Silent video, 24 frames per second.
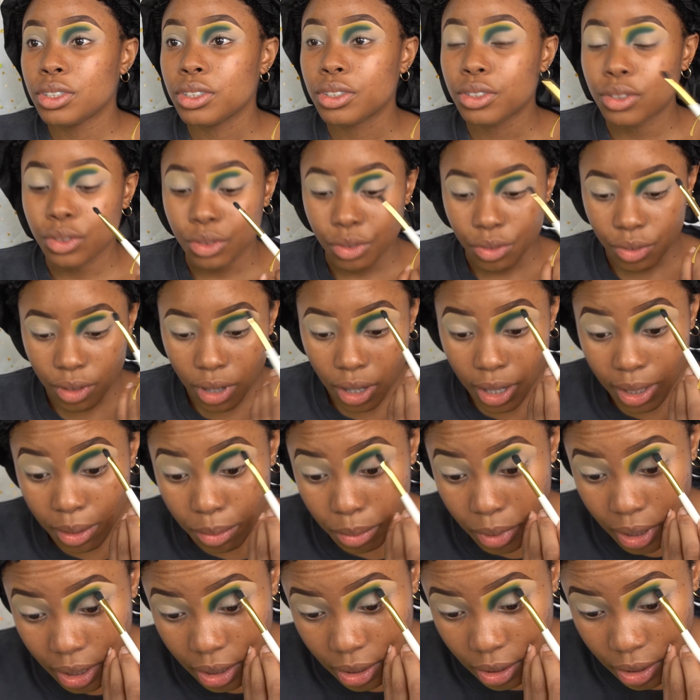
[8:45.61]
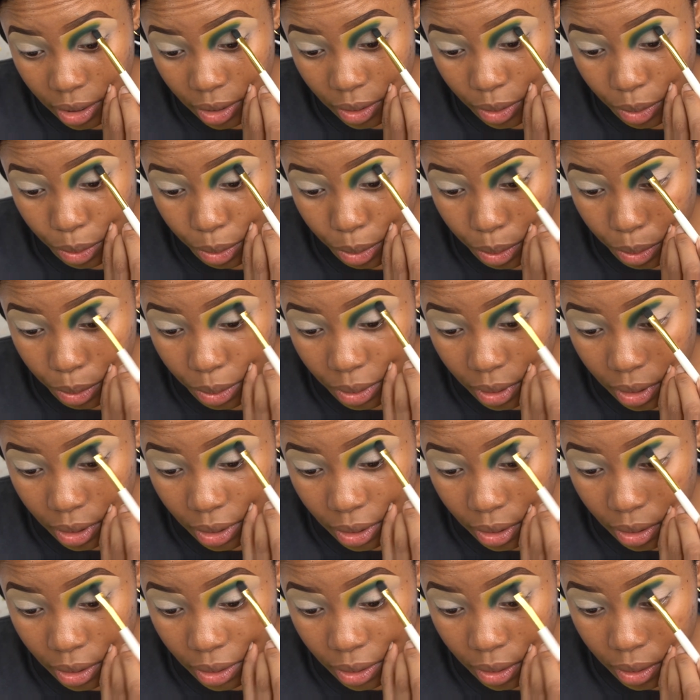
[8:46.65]
so far, but who knows?
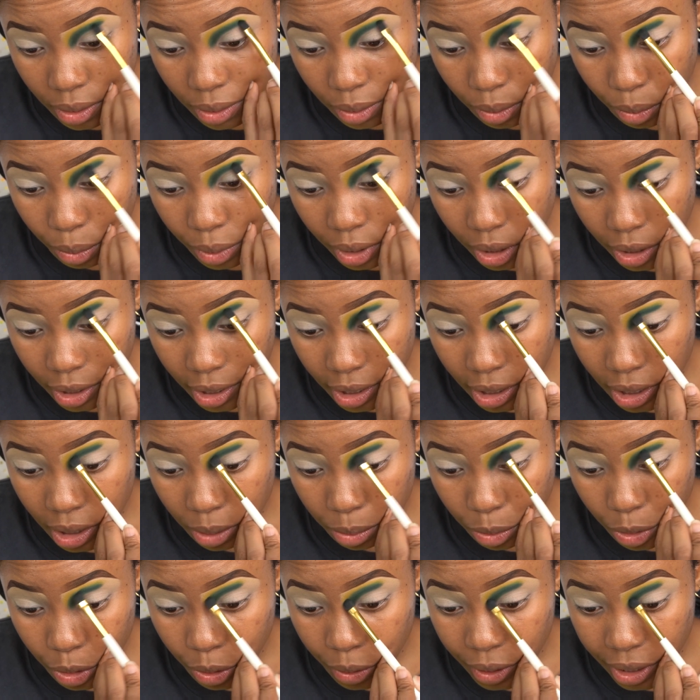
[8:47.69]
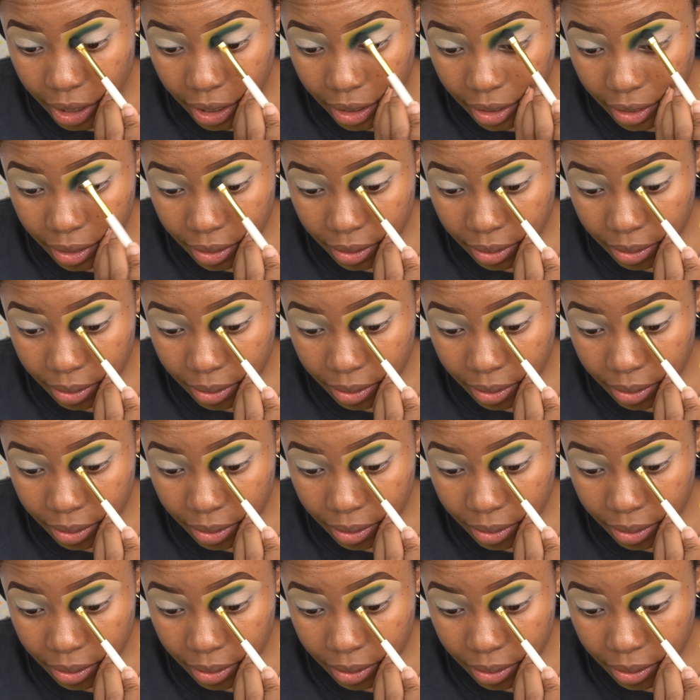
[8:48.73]
We're gonna keep going.